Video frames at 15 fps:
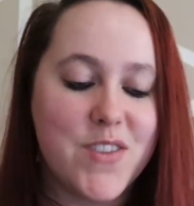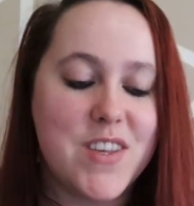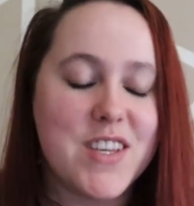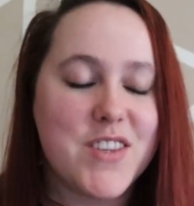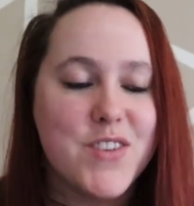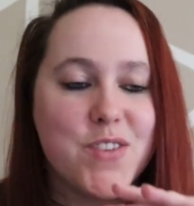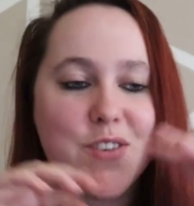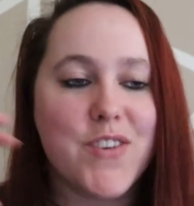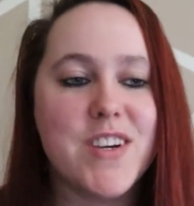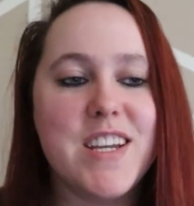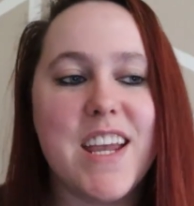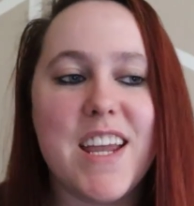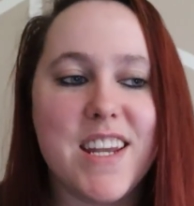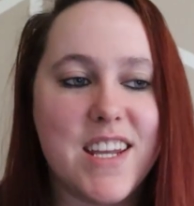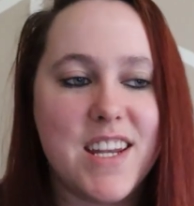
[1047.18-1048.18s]
This
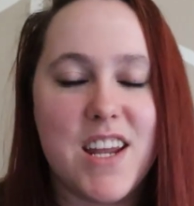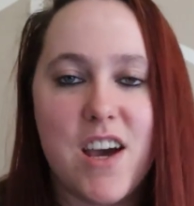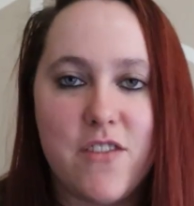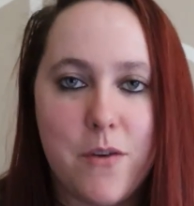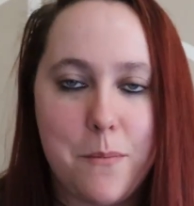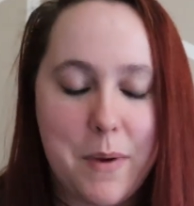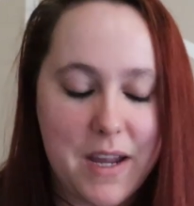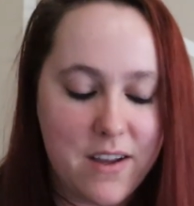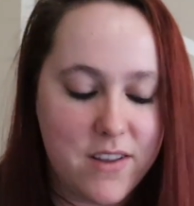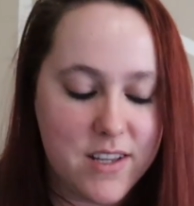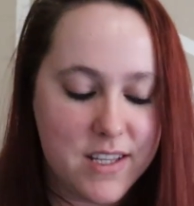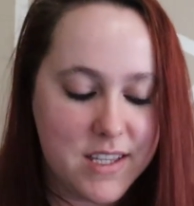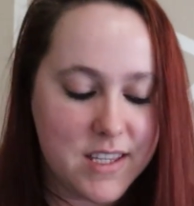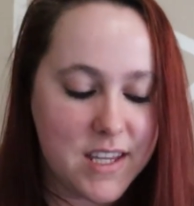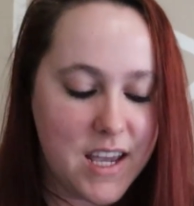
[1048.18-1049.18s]
created of a
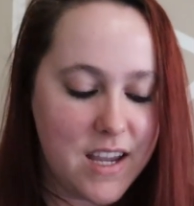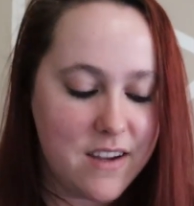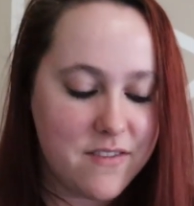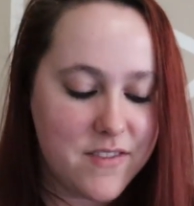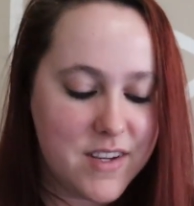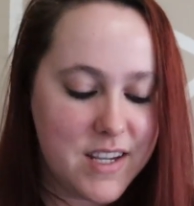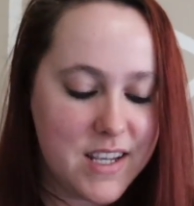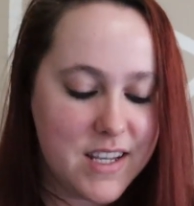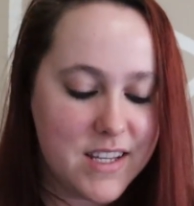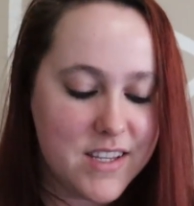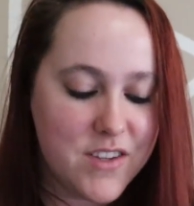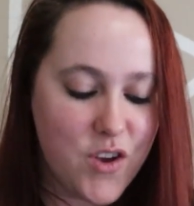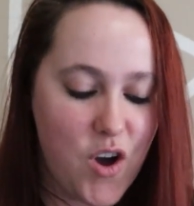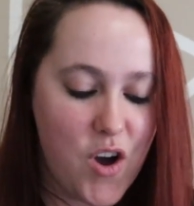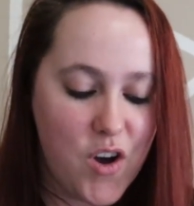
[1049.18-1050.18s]
balanced life
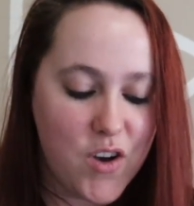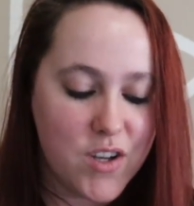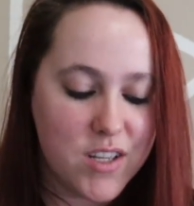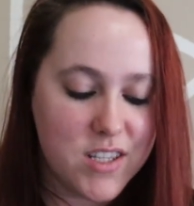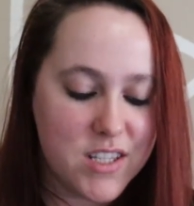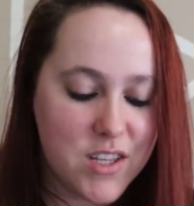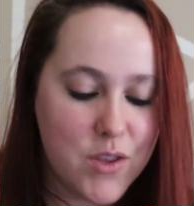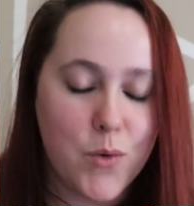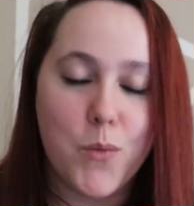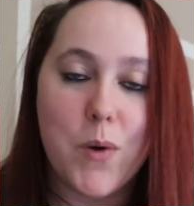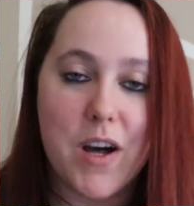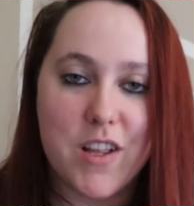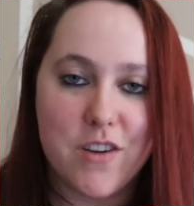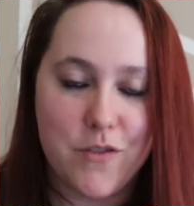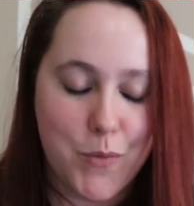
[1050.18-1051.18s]
is called the
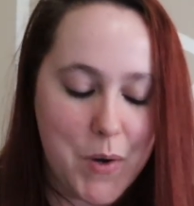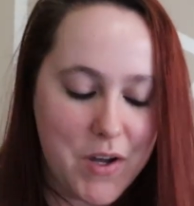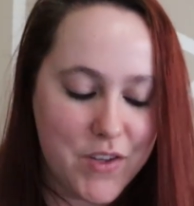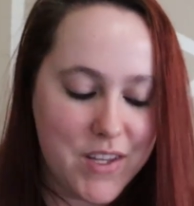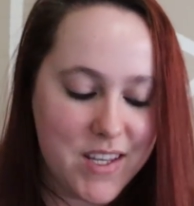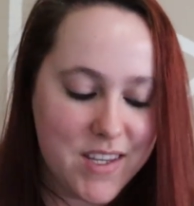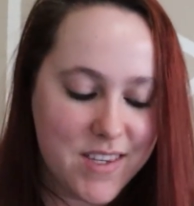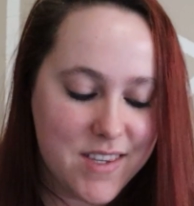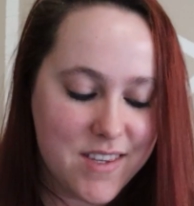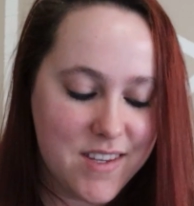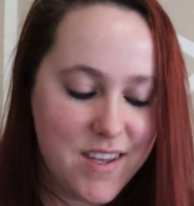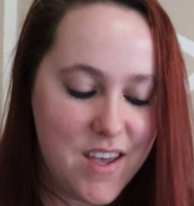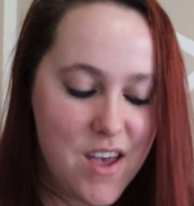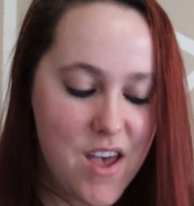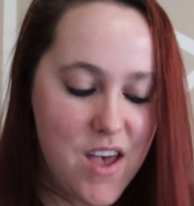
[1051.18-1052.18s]
well of wellness.
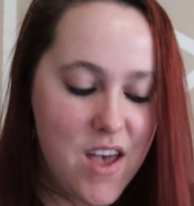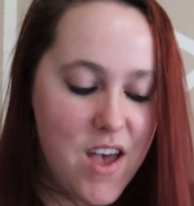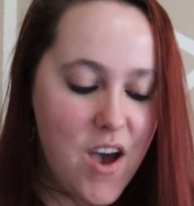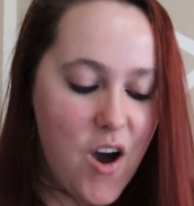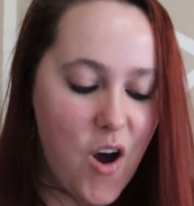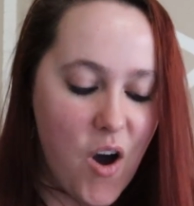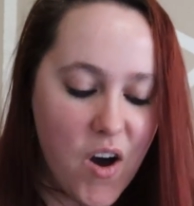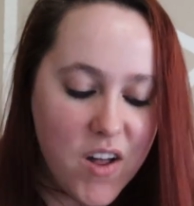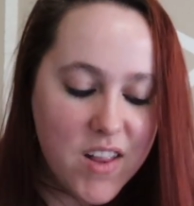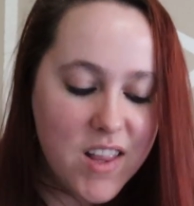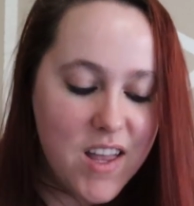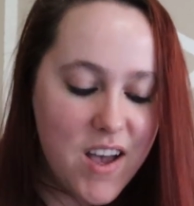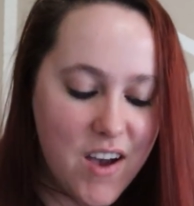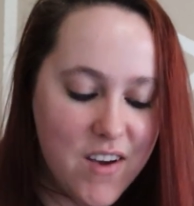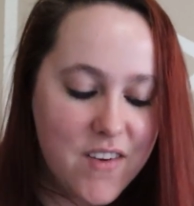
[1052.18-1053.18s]

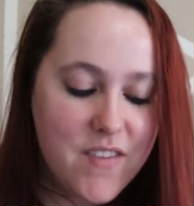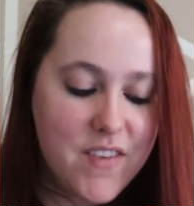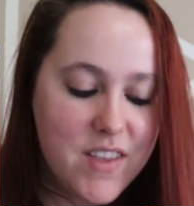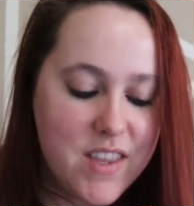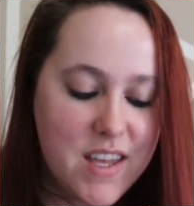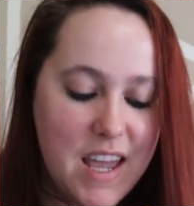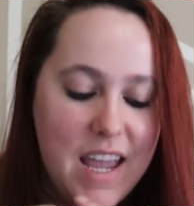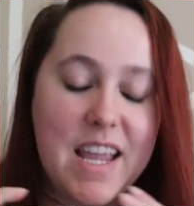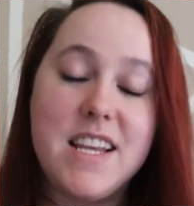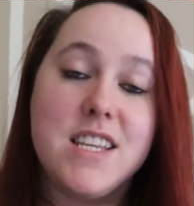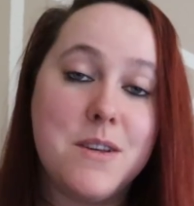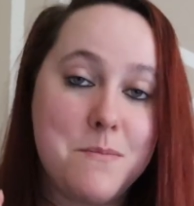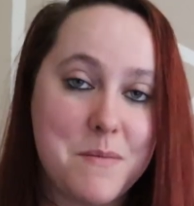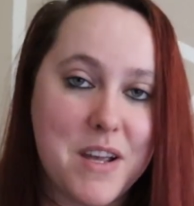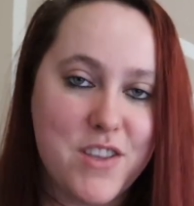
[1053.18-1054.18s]
All of the eight
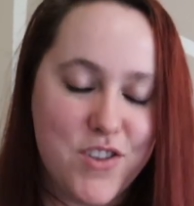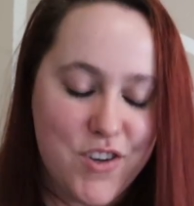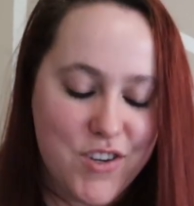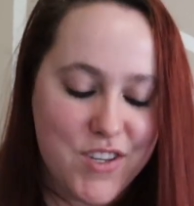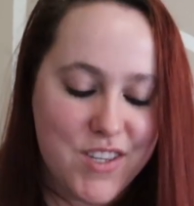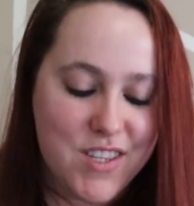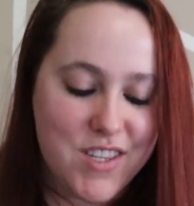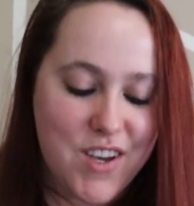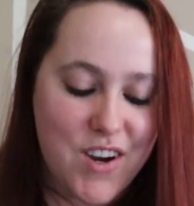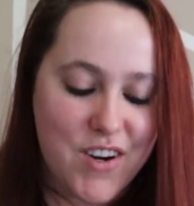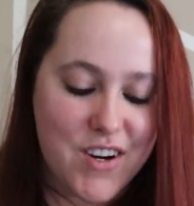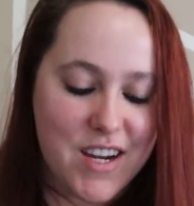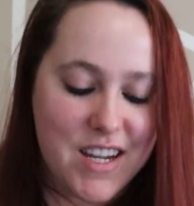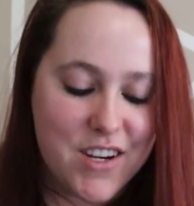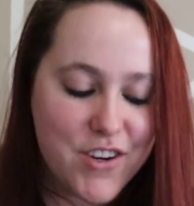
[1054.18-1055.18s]
dimensions
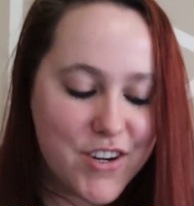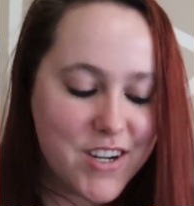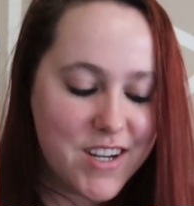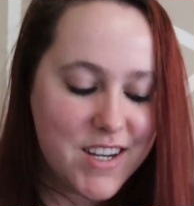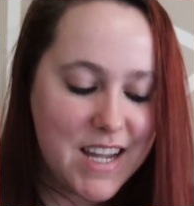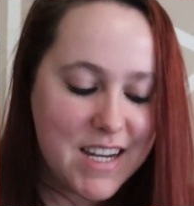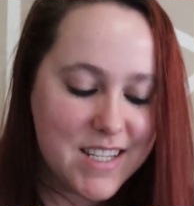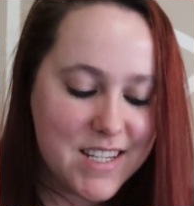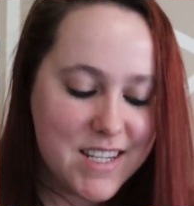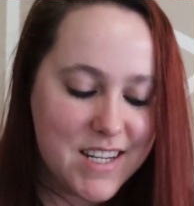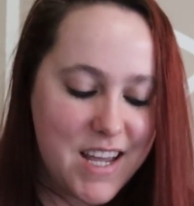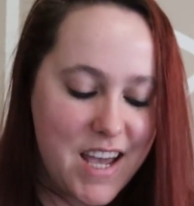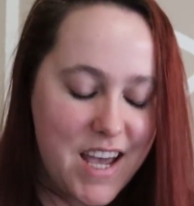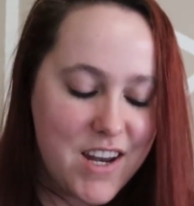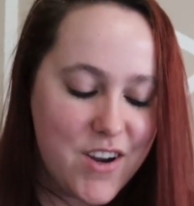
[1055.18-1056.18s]
are
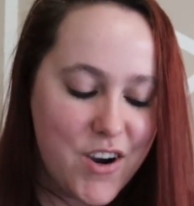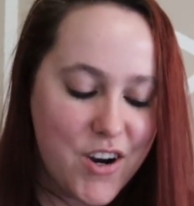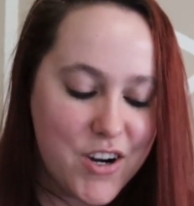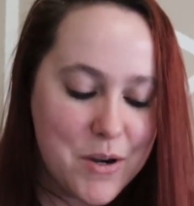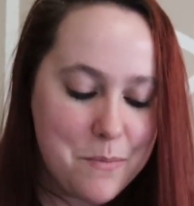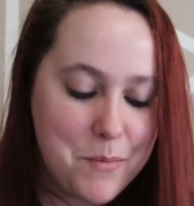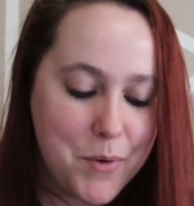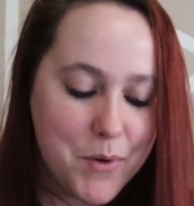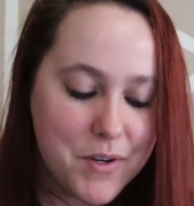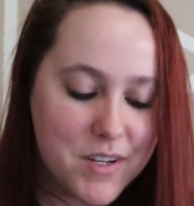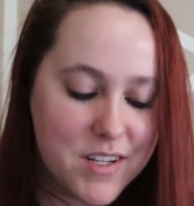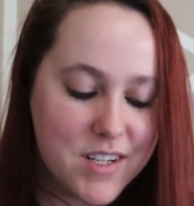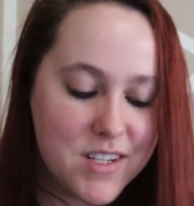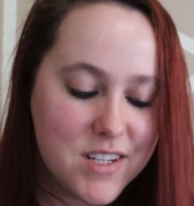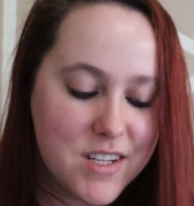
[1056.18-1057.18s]
interconnected and are
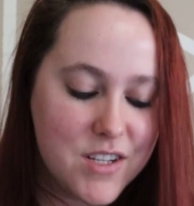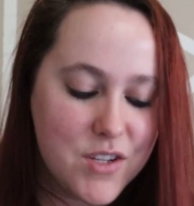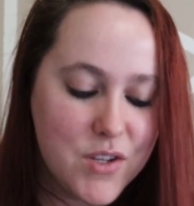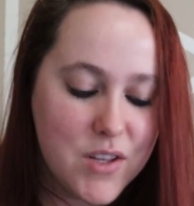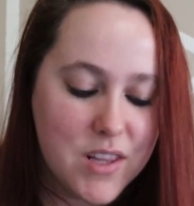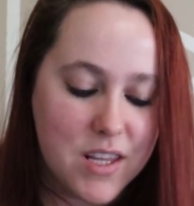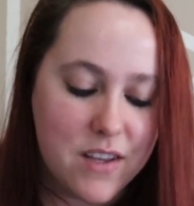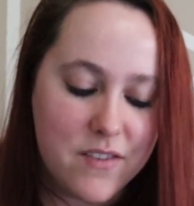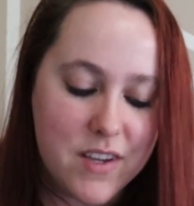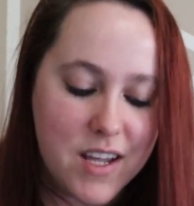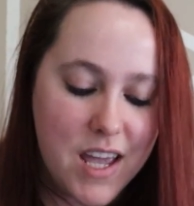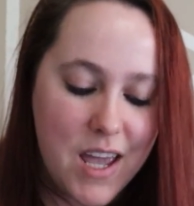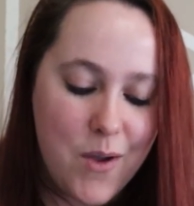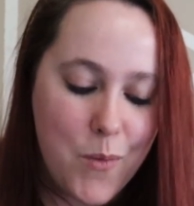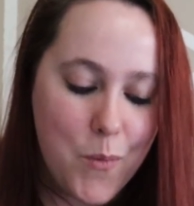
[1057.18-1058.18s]
important to
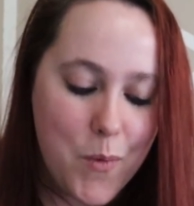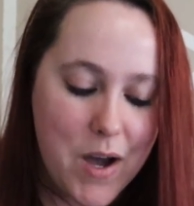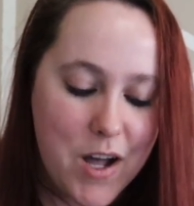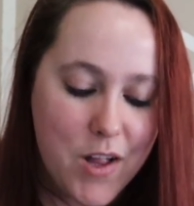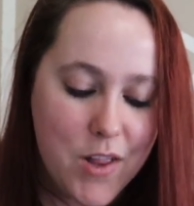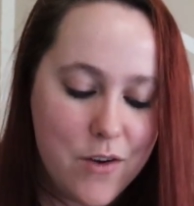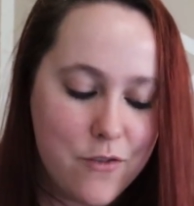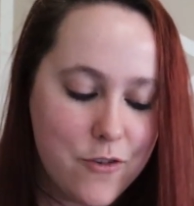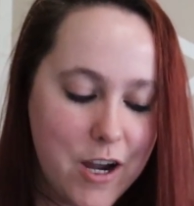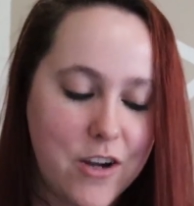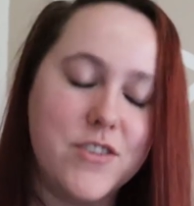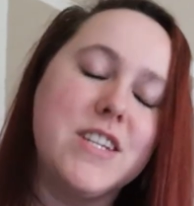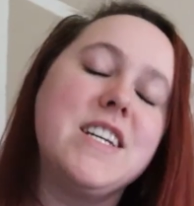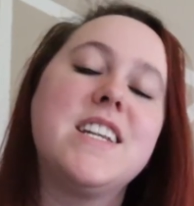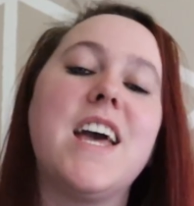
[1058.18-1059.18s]
living a
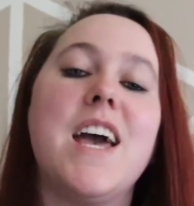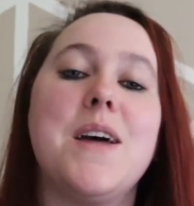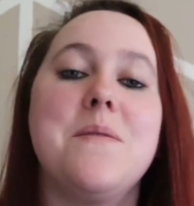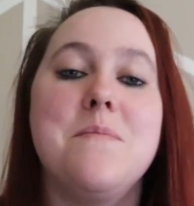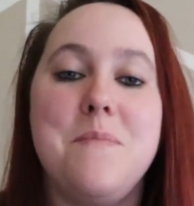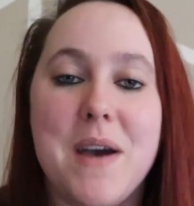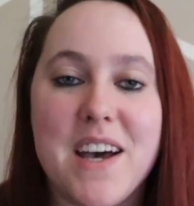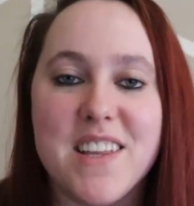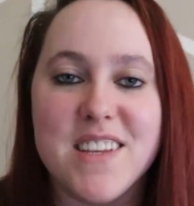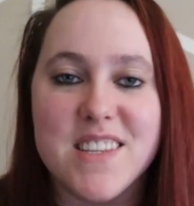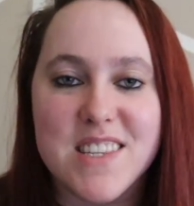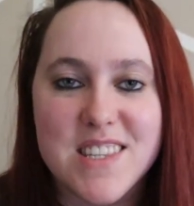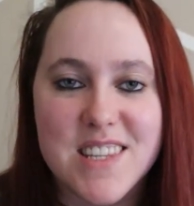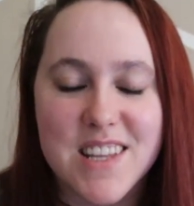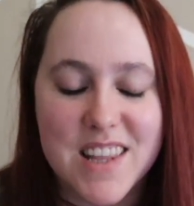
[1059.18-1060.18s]
well-rounded and
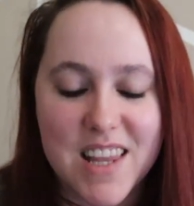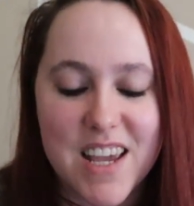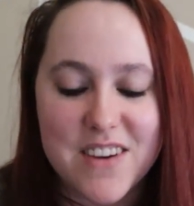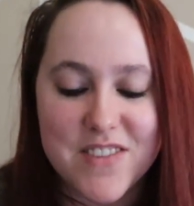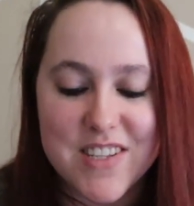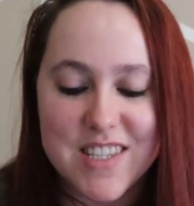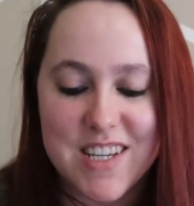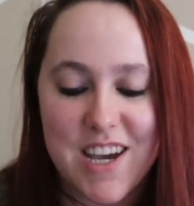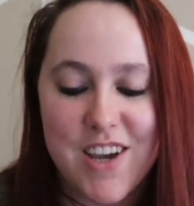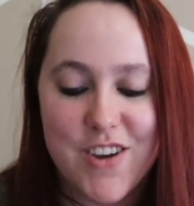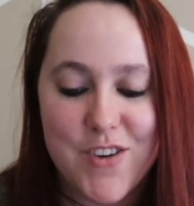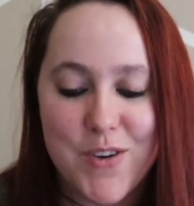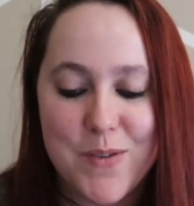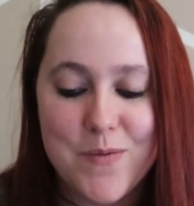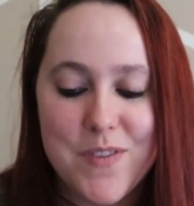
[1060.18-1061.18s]
balanced
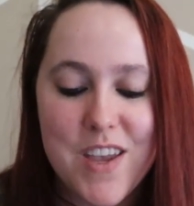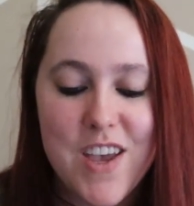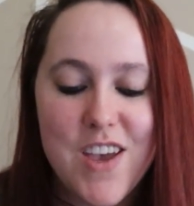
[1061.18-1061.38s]
lifestyle.